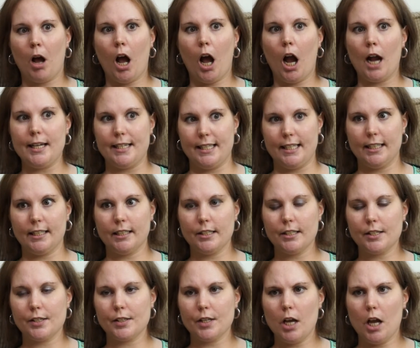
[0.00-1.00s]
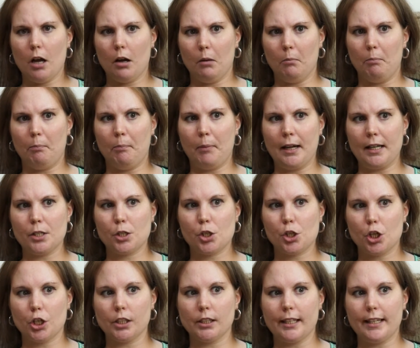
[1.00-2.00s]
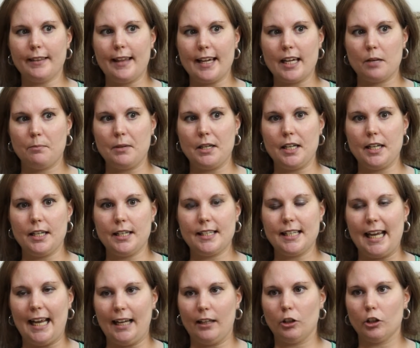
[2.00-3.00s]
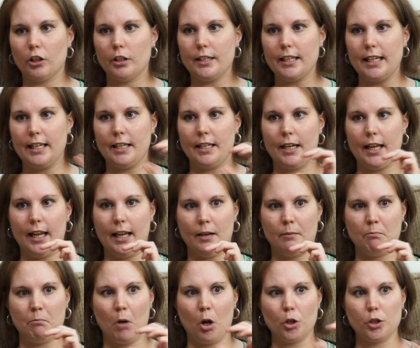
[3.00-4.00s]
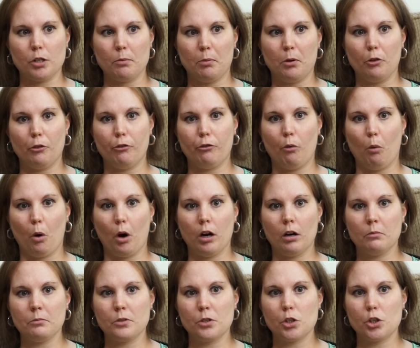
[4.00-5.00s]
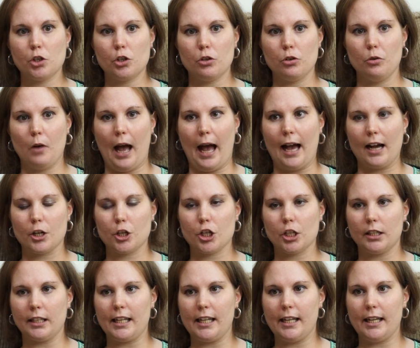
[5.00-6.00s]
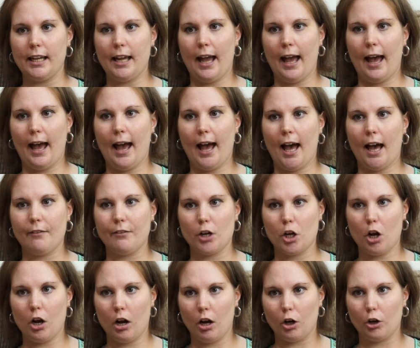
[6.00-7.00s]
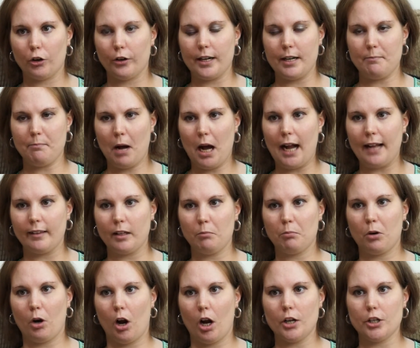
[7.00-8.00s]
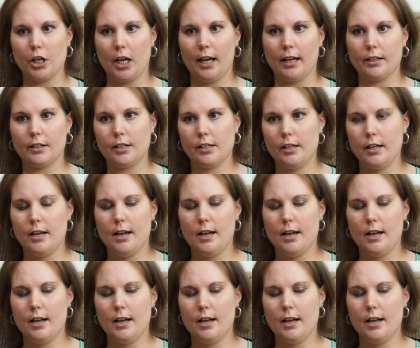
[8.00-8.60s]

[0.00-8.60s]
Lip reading: ideas, but certainly they could be tailored in multiple forms to actually have a concrete pilot project.